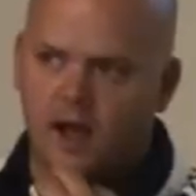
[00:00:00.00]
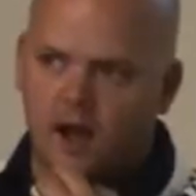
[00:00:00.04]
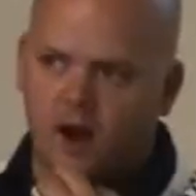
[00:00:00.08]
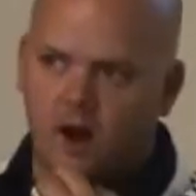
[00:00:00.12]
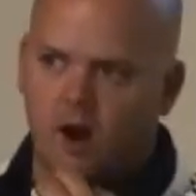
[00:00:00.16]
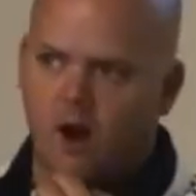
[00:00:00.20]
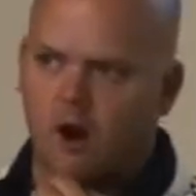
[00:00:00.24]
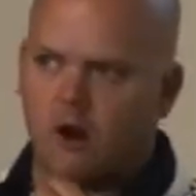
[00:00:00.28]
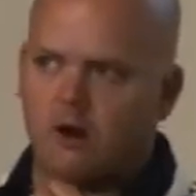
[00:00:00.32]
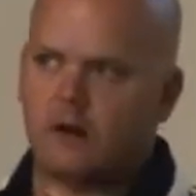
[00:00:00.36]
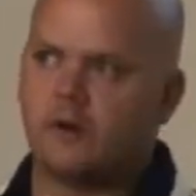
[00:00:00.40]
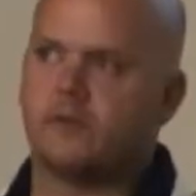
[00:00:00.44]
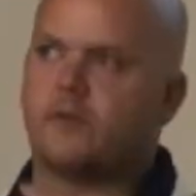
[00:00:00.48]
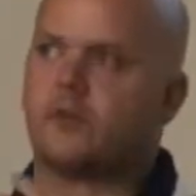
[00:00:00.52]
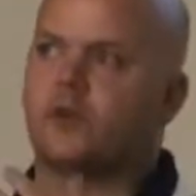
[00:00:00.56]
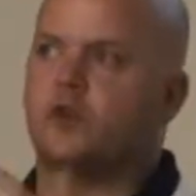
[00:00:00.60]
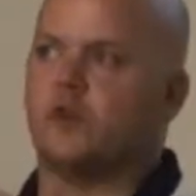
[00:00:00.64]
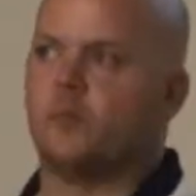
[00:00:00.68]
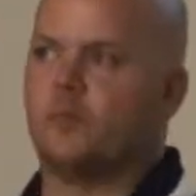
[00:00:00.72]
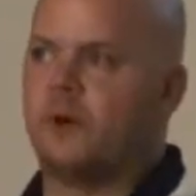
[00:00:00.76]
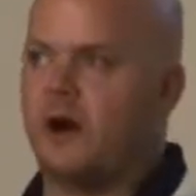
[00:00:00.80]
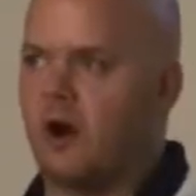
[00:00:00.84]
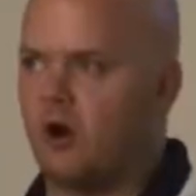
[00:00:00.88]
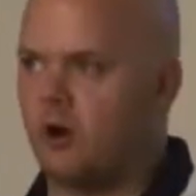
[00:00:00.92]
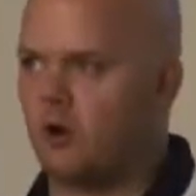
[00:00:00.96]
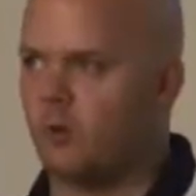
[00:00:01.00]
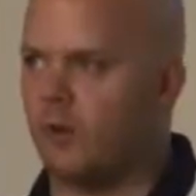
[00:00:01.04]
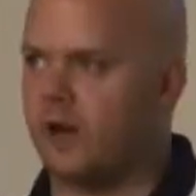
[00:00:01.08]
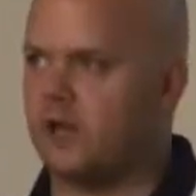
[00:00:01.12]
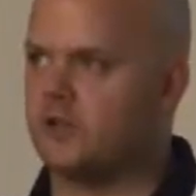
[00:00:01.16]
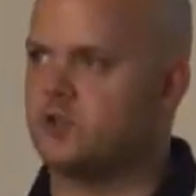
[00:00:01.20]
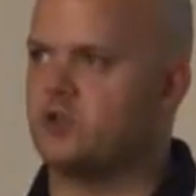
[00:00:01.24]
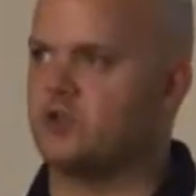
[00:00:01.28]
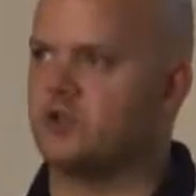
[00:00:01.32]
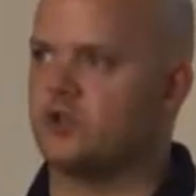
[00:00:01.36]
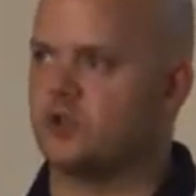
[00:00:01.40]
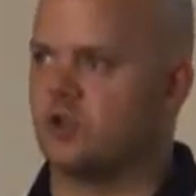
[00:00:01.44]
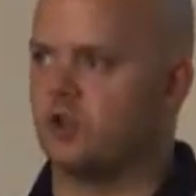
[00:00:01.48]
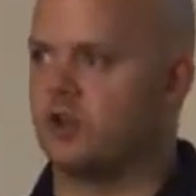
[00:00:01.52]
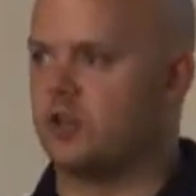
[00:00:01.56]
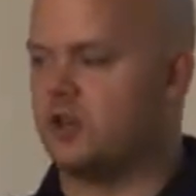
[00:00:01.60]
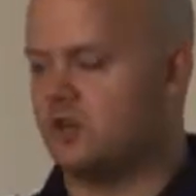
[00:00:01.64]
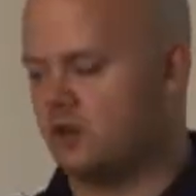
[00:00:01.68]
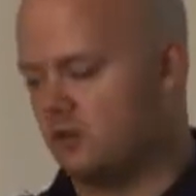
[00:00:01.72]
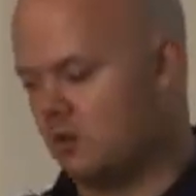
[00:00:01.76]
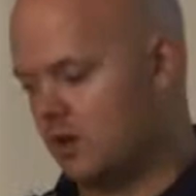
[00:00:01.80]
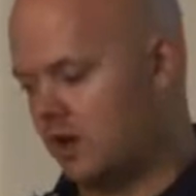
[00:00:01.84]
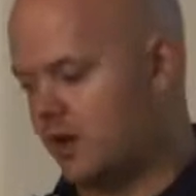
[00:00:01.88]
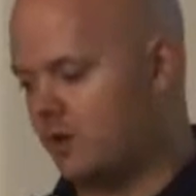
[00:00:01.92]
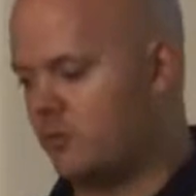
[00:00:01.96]
Or if you do power weights, you should only
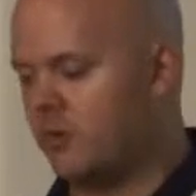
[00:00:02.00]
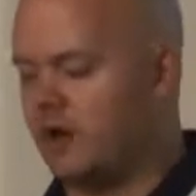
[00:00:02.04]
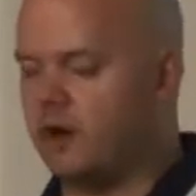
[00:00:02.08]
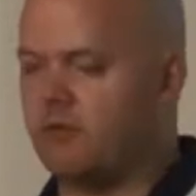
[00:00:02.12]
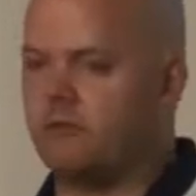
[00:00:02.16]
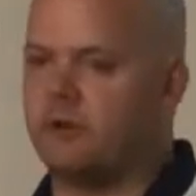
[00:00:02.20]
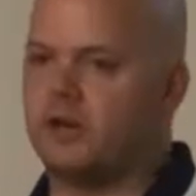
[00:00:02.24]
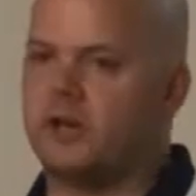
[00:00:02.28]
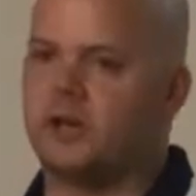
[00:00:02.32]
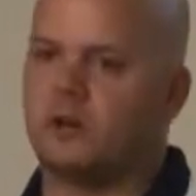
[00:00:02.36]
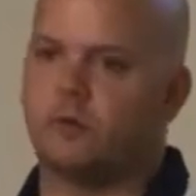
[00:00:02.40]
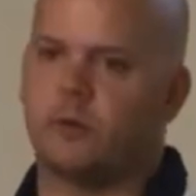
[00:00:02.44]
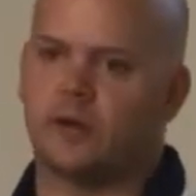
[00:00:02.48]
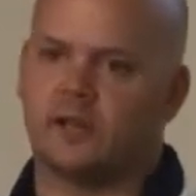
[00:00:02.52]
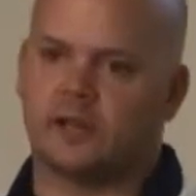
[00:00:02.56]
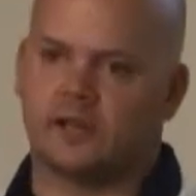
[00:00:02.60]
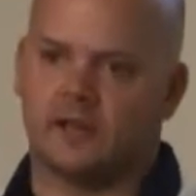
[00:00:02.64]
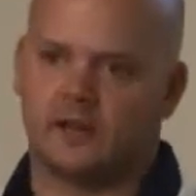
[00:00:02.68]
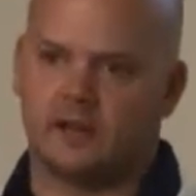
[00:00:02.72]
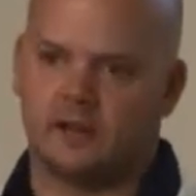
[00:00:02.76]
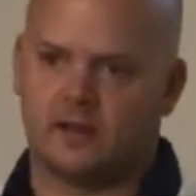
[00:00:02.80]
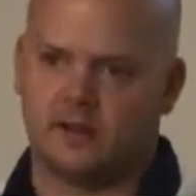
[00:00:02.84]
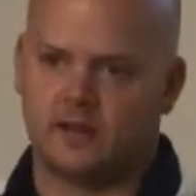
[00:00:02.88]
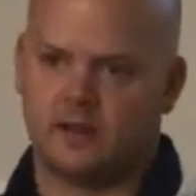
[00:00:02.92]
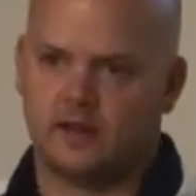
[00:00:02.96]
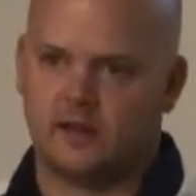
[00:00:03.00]
do a lightweight really quickly.